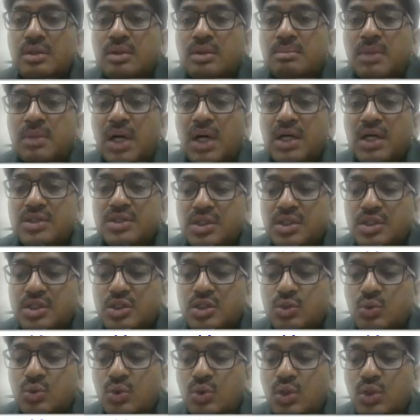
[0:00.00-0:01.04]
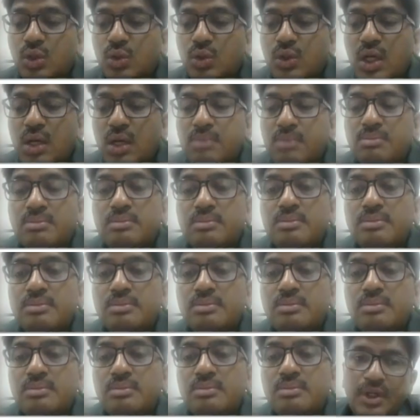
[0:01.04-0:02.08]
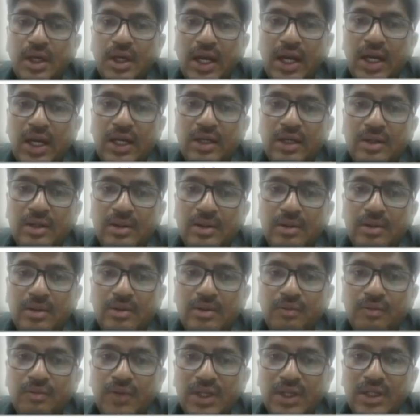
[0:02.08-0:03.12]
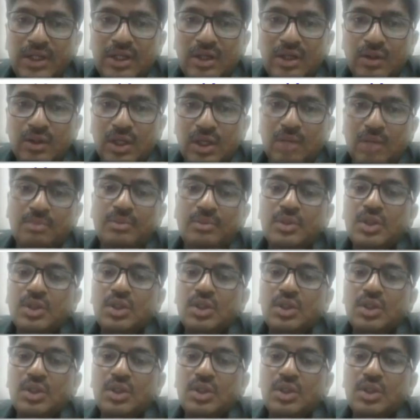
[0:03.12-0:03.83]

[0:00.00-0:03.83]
Mass is 2 kg and 1 kg.